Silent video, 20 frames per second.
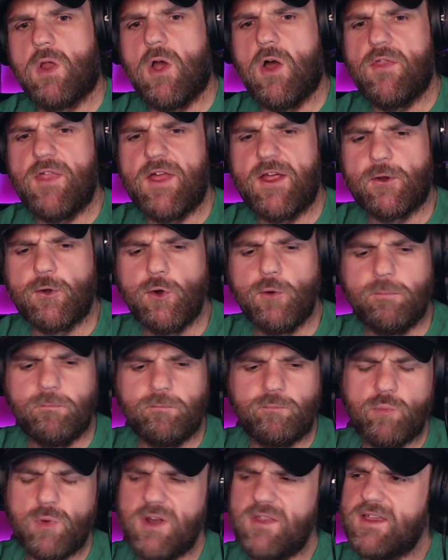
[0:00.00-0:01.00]
Oh, they're good.
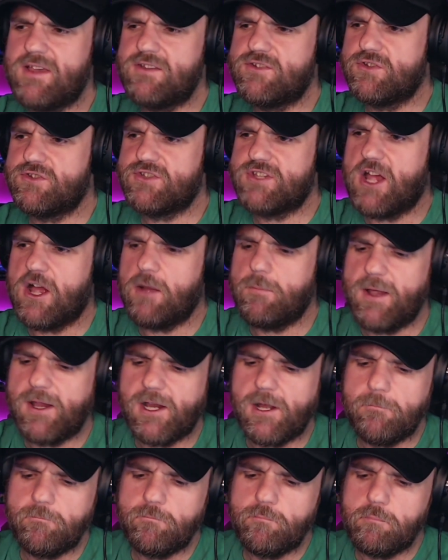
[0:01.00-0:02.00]
When are these on sale,
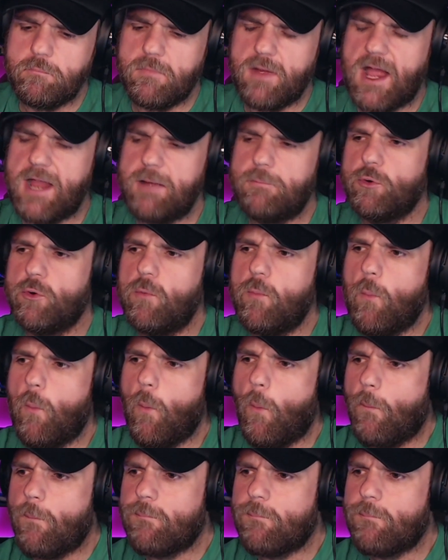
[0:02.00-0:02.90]
Peekaboo? April?